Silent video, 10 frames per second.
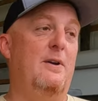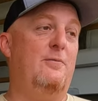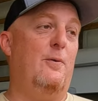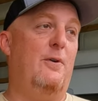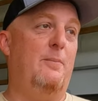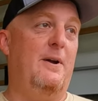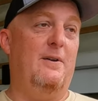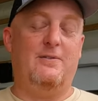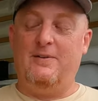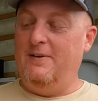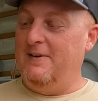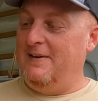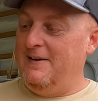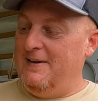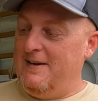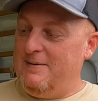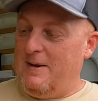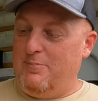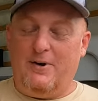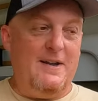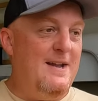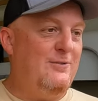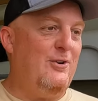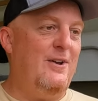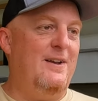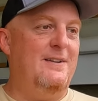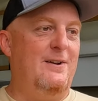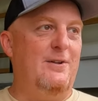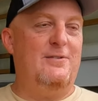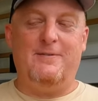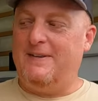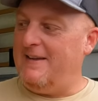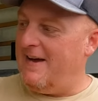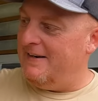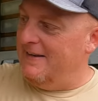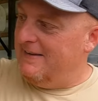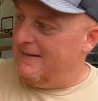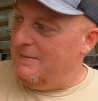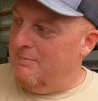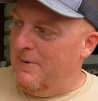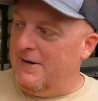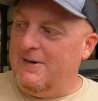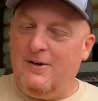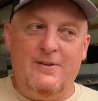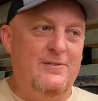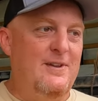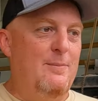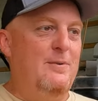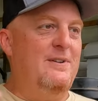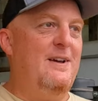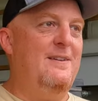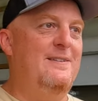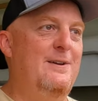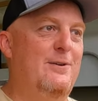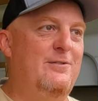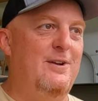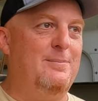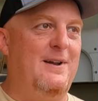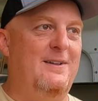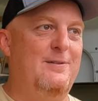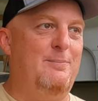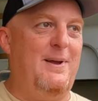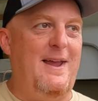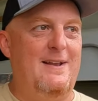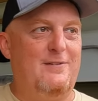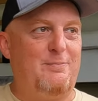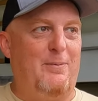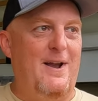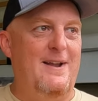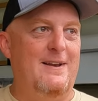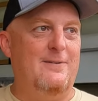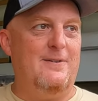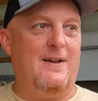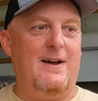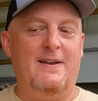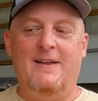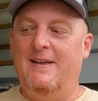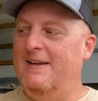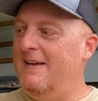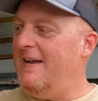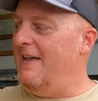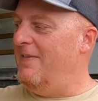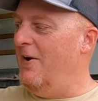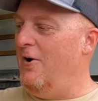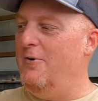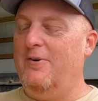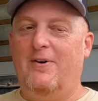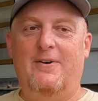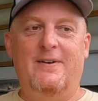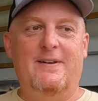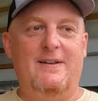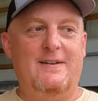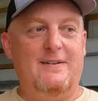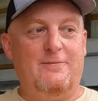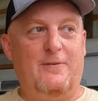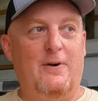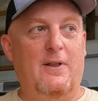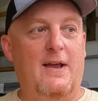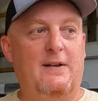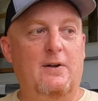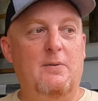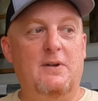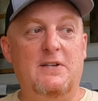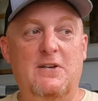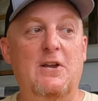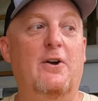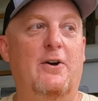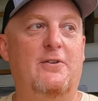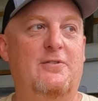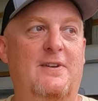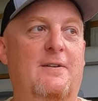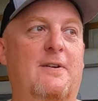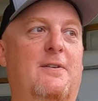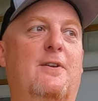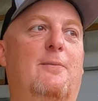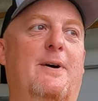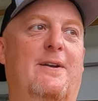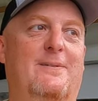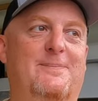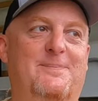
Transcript: weighs four hundred pounds, and put a hitch on it and did all stuff like that. They mudded all this up, went down to the dealership, got some paint, sprayed it and whatnot. And the owner never knew for like years, never even knew about it.